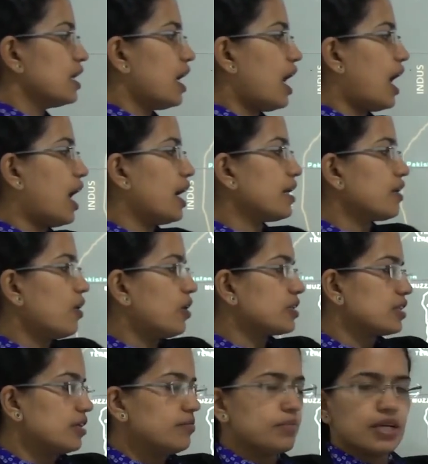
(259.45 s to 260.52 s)
are on
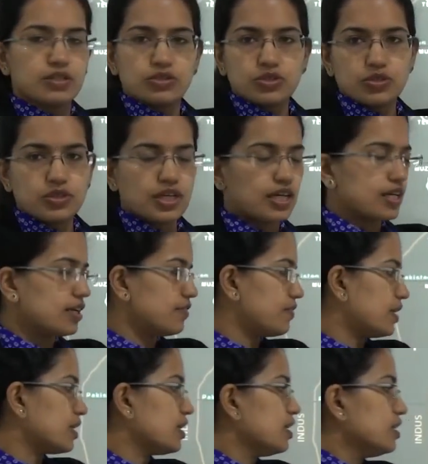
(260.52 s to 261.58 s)
the Marusudar
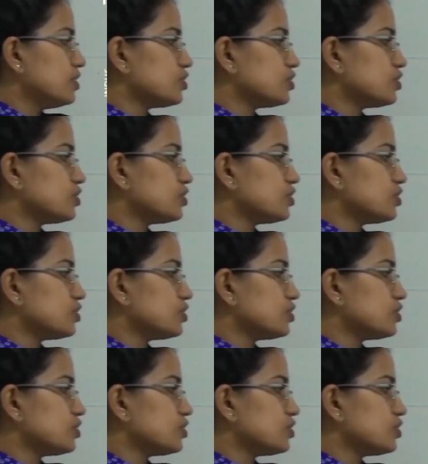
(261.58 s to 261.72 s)
river.